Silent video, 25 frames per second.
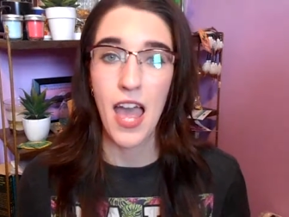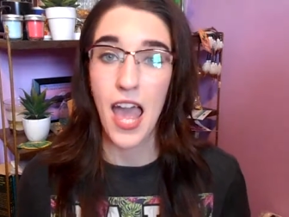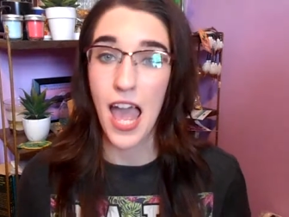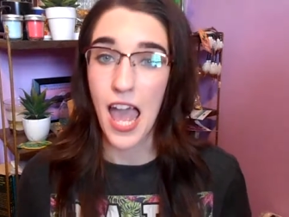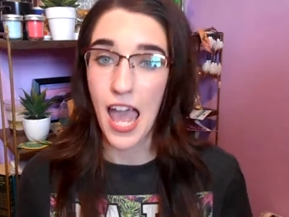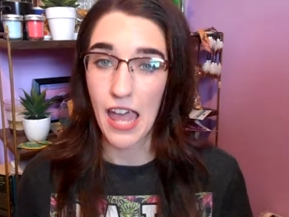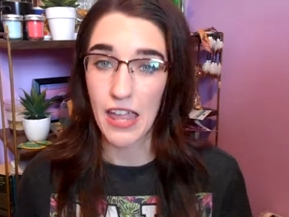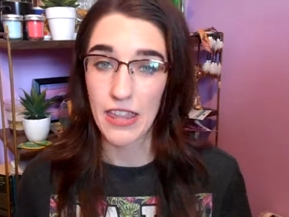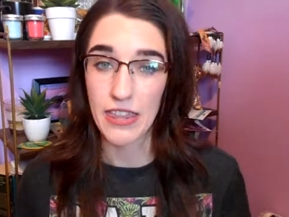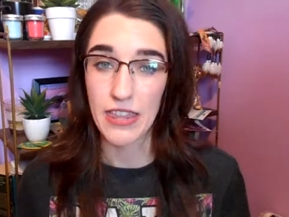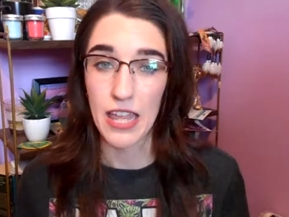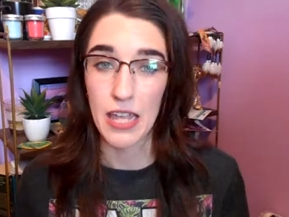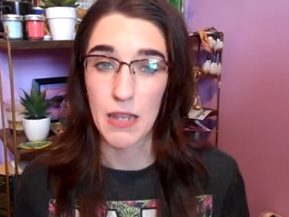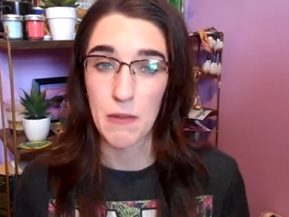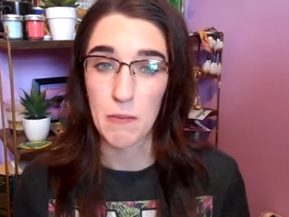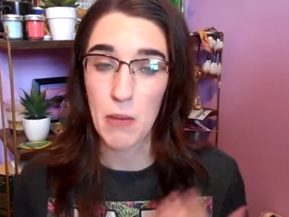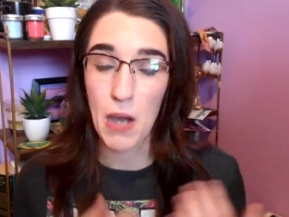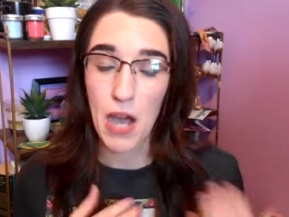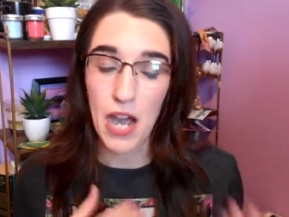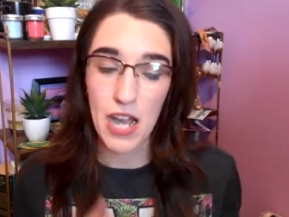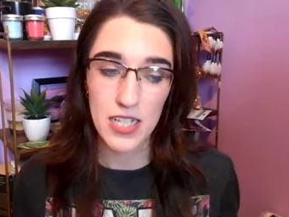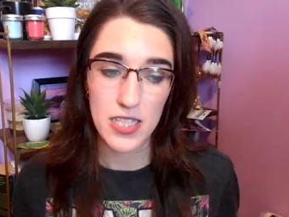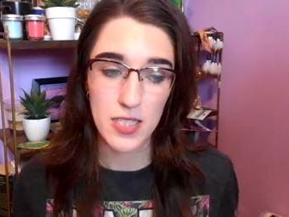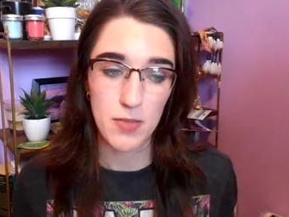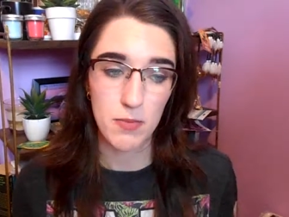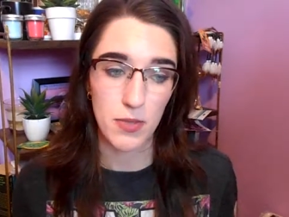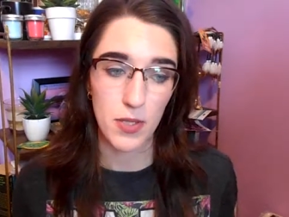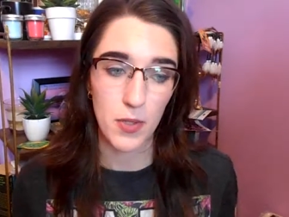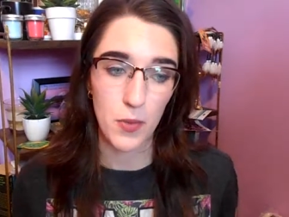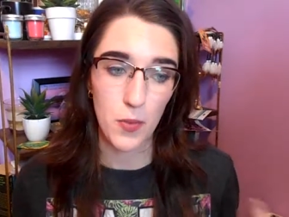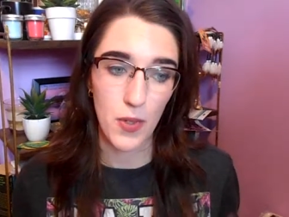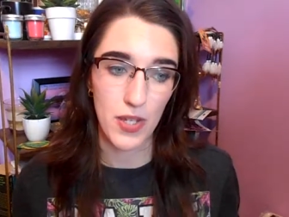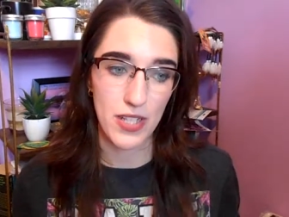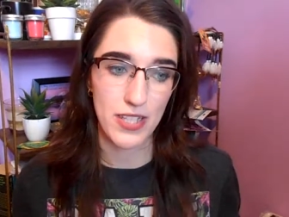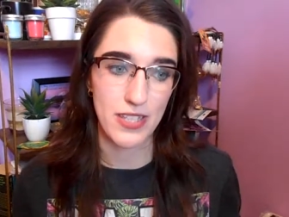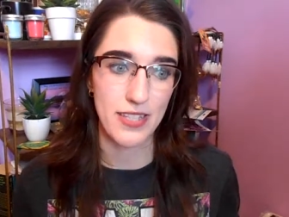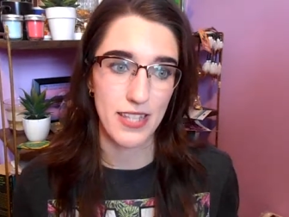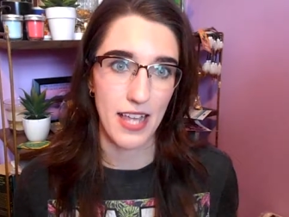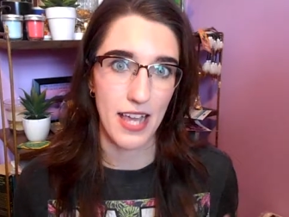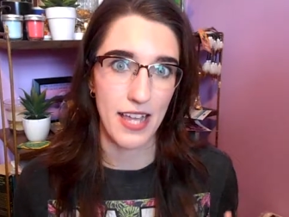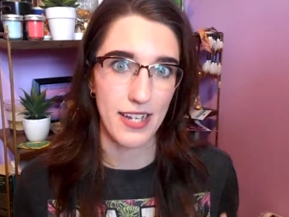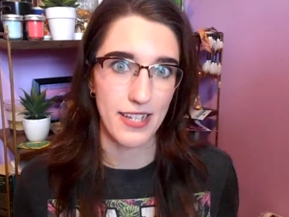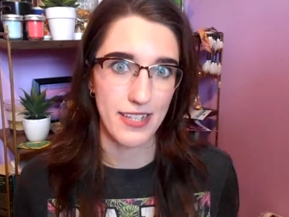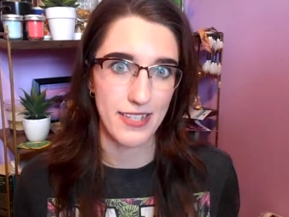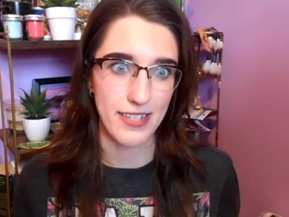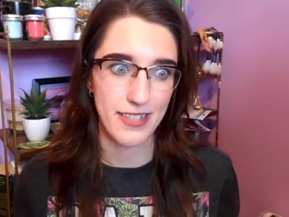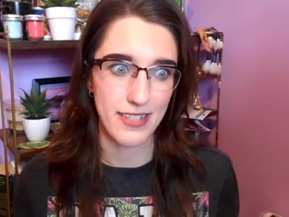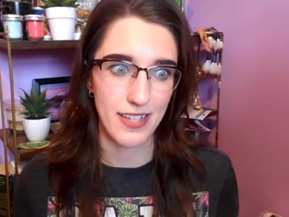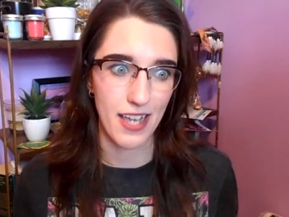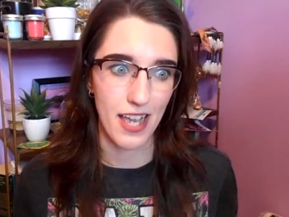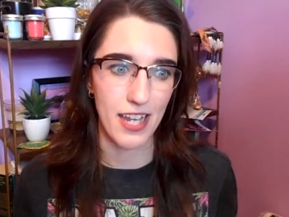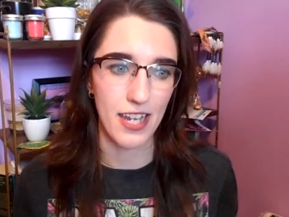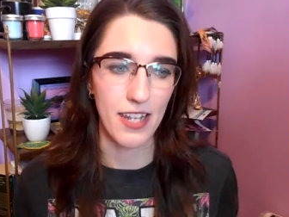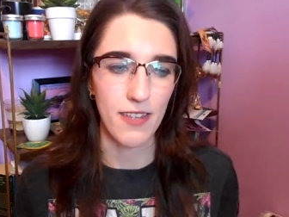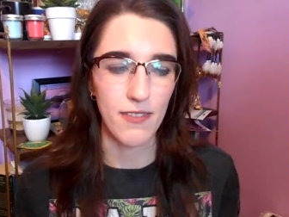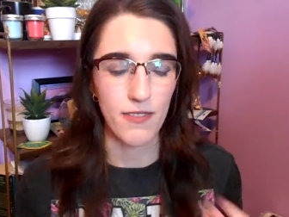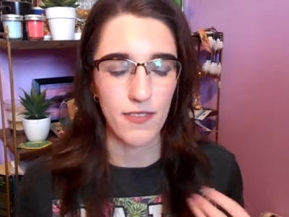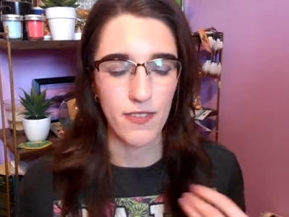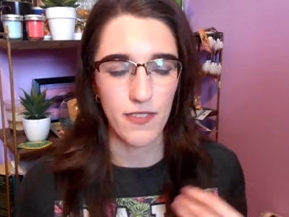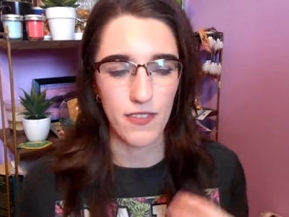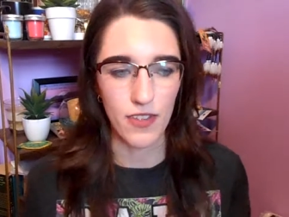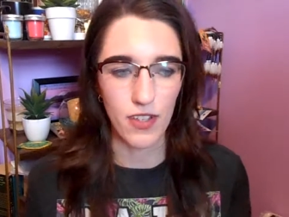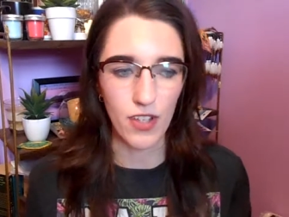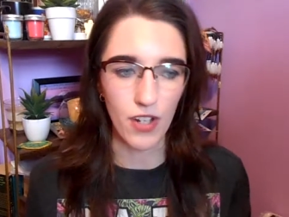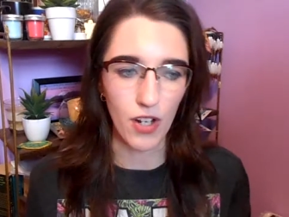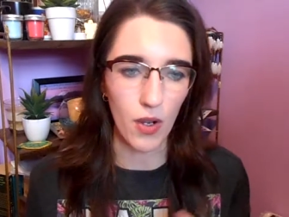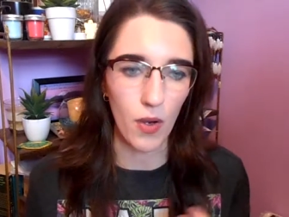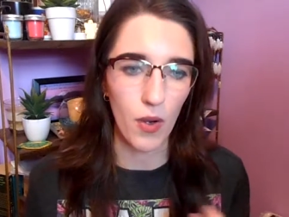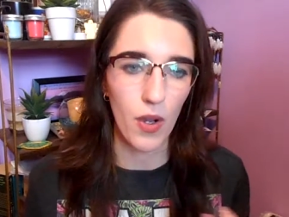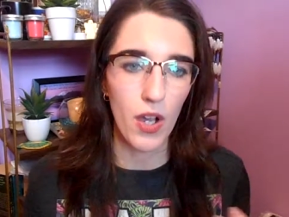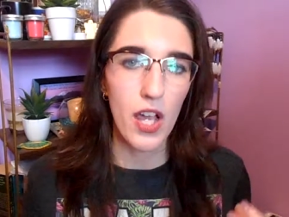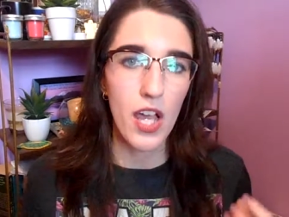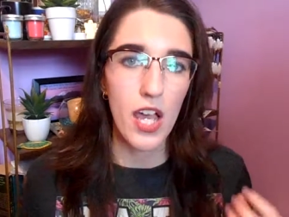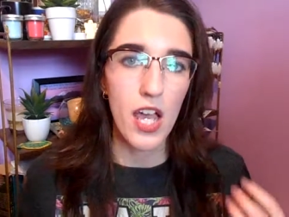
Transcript: and then possibly once that is done, if you know,